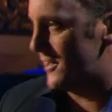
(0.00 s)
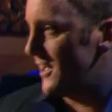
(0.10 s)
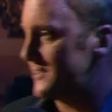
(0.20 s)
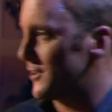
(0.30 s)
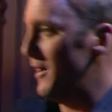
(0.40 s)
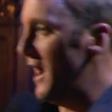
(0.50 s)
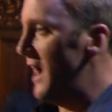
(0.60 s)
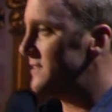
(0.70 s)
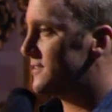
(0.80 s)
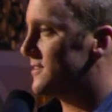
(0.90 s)
kick some
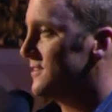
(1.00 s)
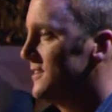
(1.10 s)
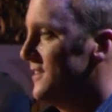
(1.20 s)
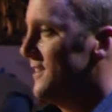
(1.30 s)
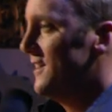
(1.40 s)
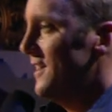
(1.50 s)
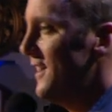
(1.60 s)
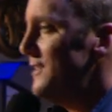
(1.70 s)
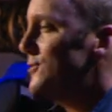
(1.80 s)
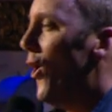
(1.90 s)
ass.
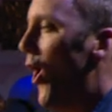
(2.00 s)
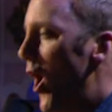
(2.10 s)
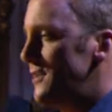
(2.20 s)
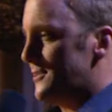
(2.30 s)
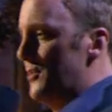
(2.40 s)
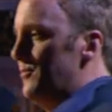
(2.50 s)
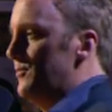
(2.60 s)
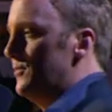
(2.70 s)
He's awesome.